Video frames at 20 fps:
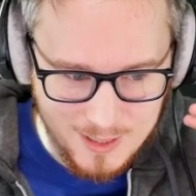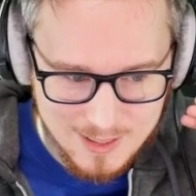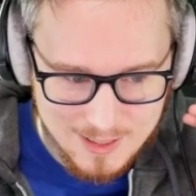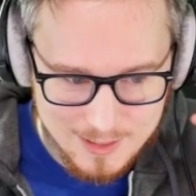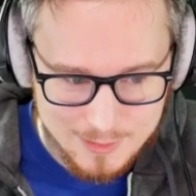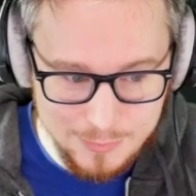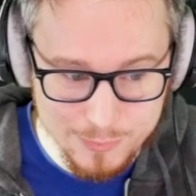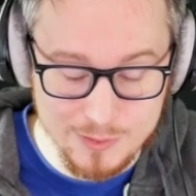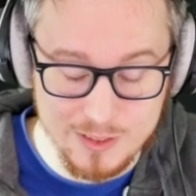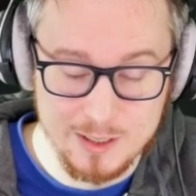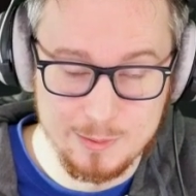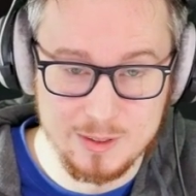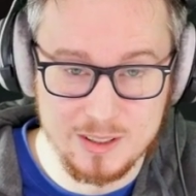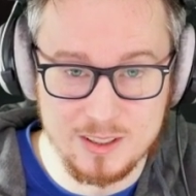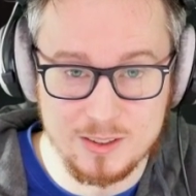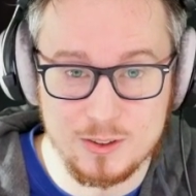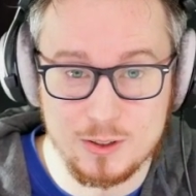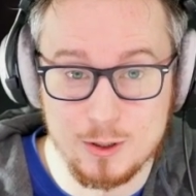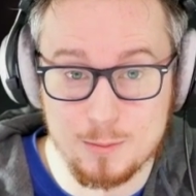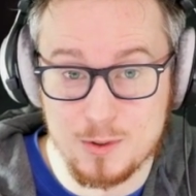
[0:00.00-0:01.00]
frame it
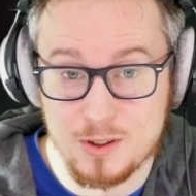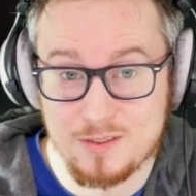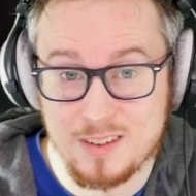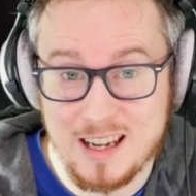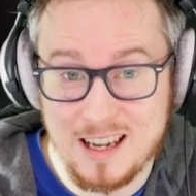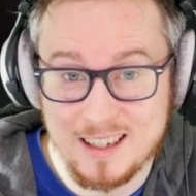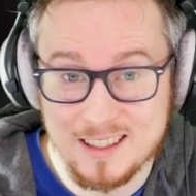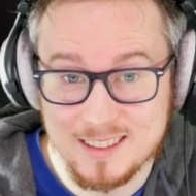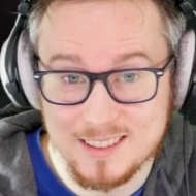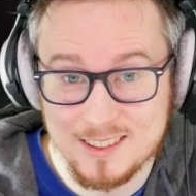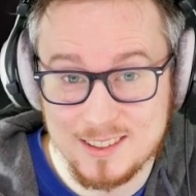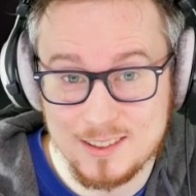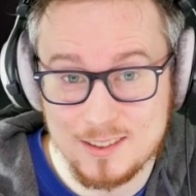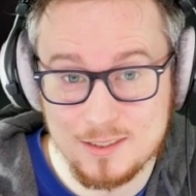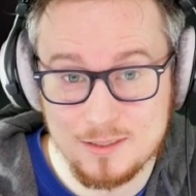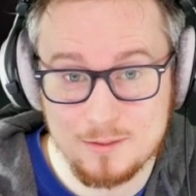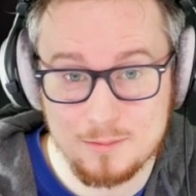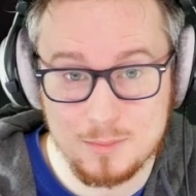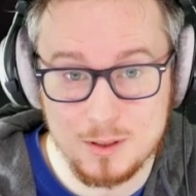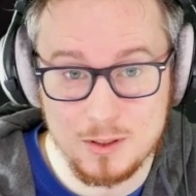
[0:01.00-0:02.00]
in terms of acts,
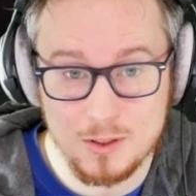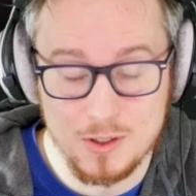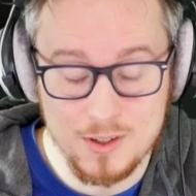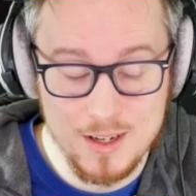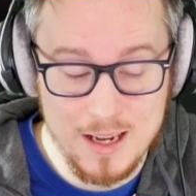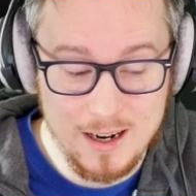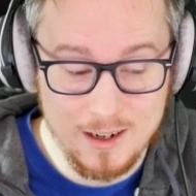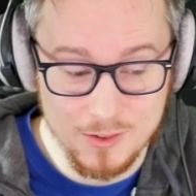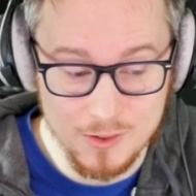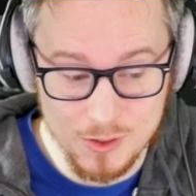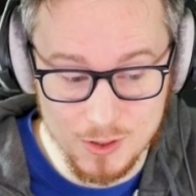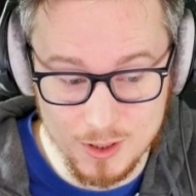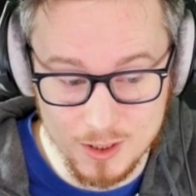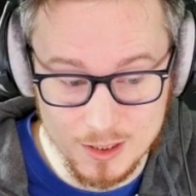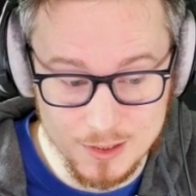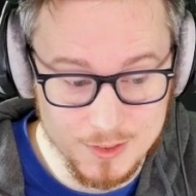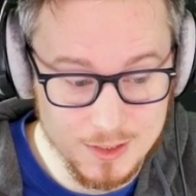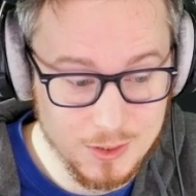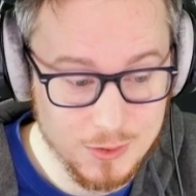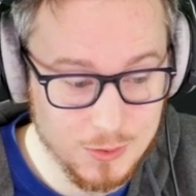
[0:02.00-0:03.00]
because acts are a
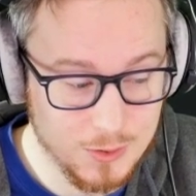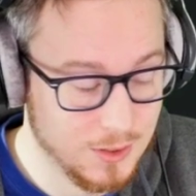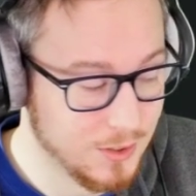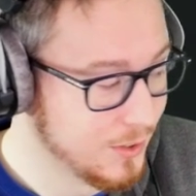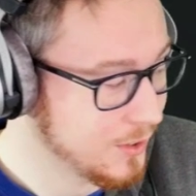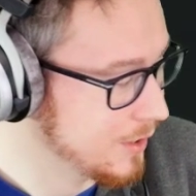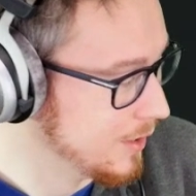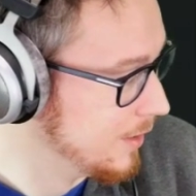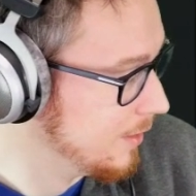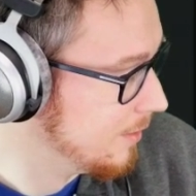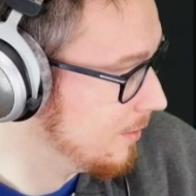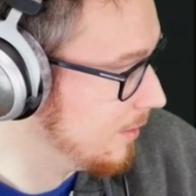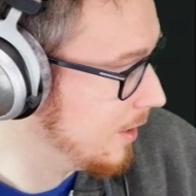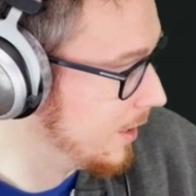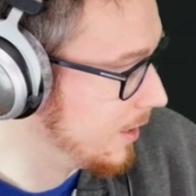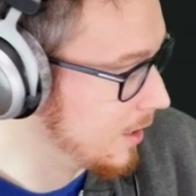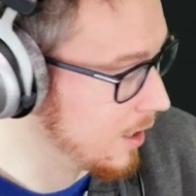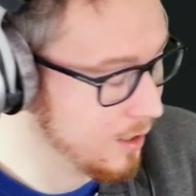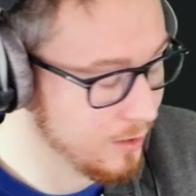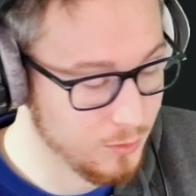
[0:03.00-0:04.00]
resource
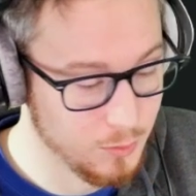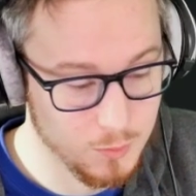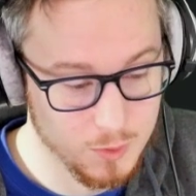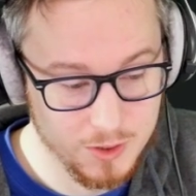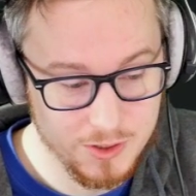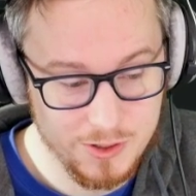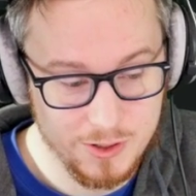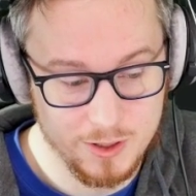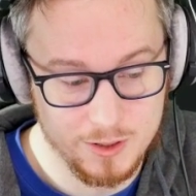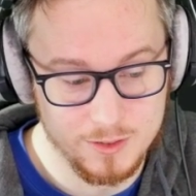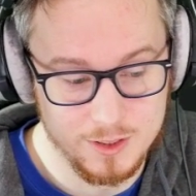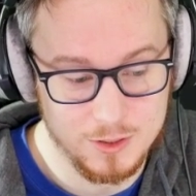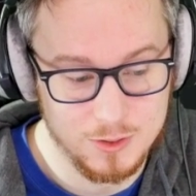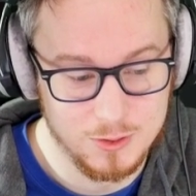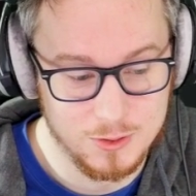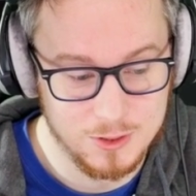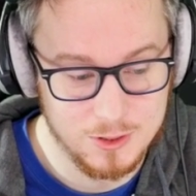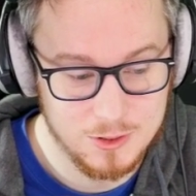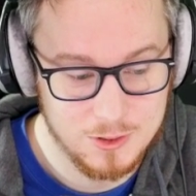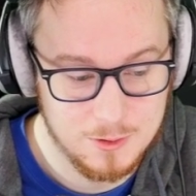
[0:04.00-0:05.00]
and card rewards are a
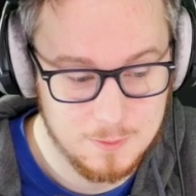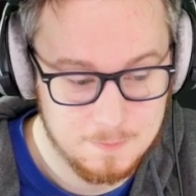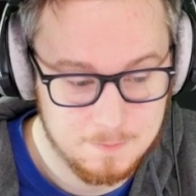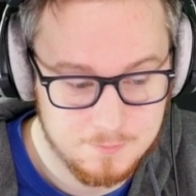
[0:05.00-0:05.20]
resource.